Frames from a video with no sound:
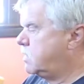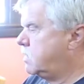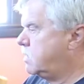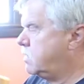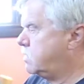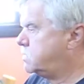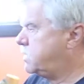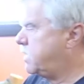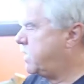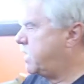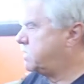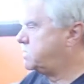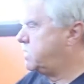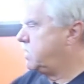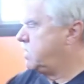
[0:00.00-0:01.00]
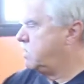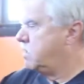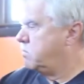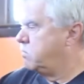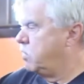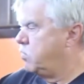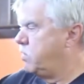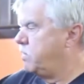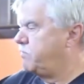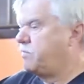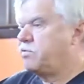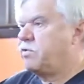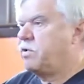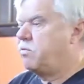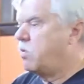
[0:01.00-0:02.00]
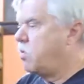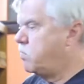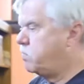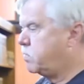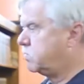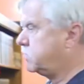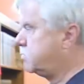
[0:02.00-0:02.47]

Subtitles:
And you can see it has the blue infantry rope,